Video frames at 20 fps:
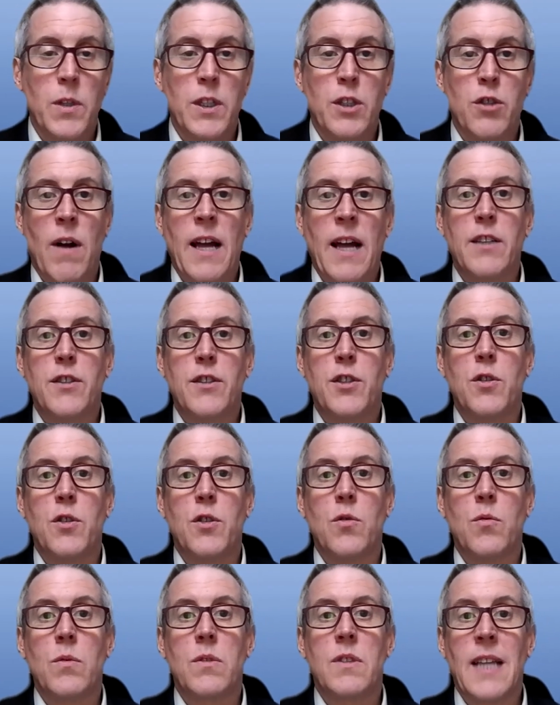we try
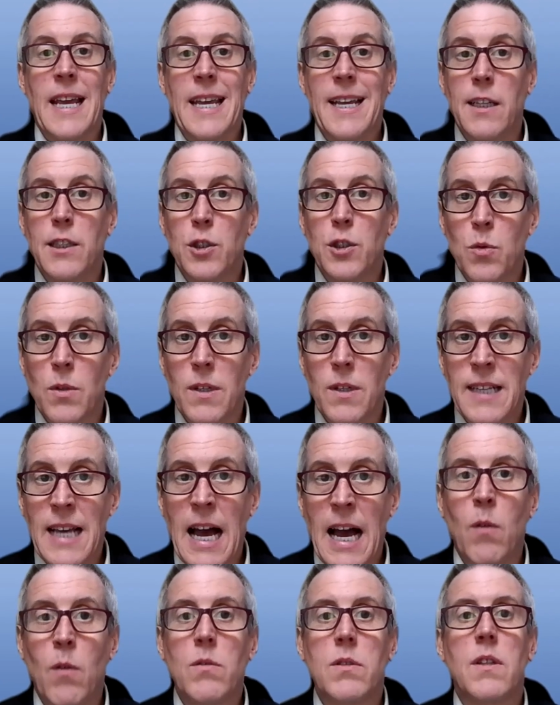to take into
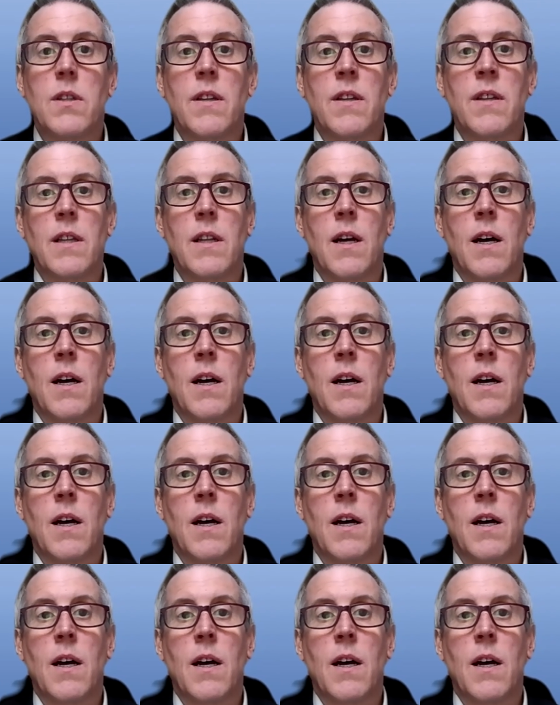account.